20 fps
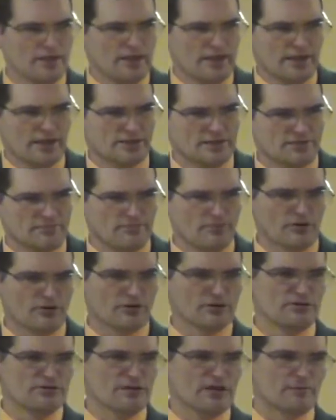in the book
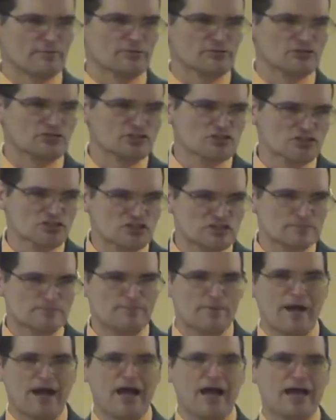of Numbers to
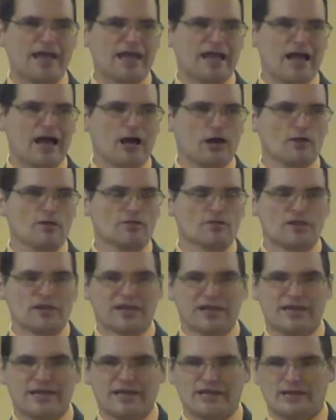spy out the
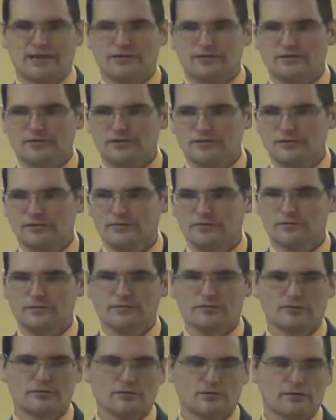land.
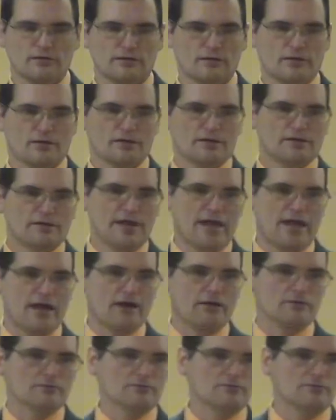Now,